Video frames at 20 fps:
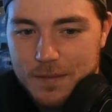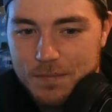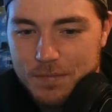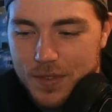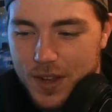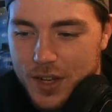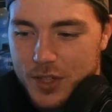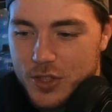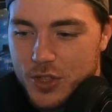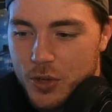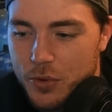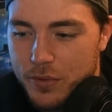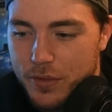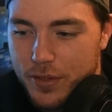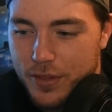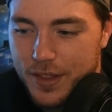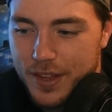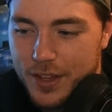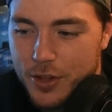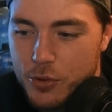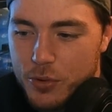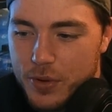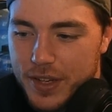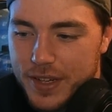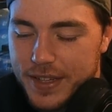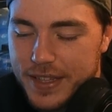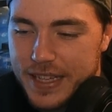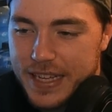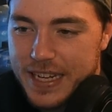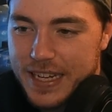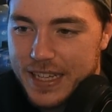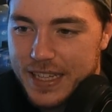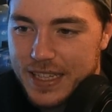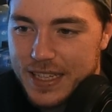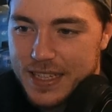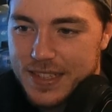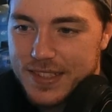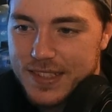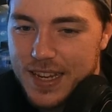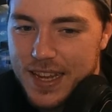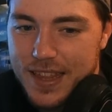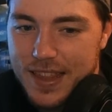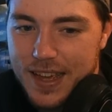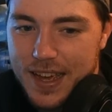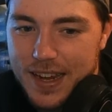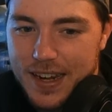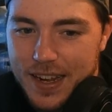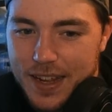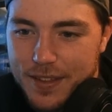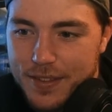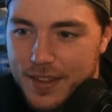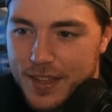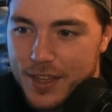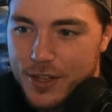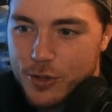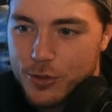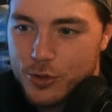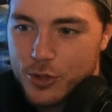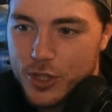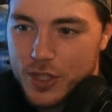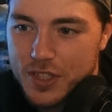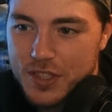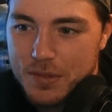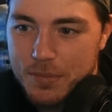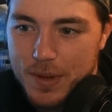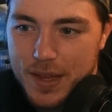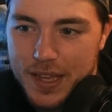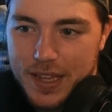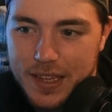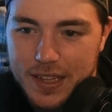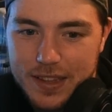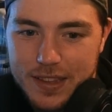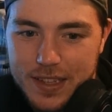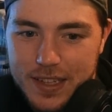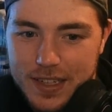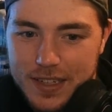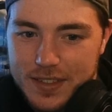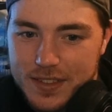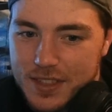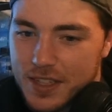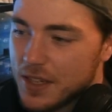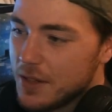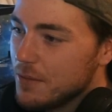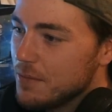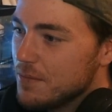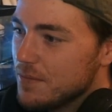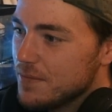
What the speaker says: I don't think you can legally say that. I think you're just making things up.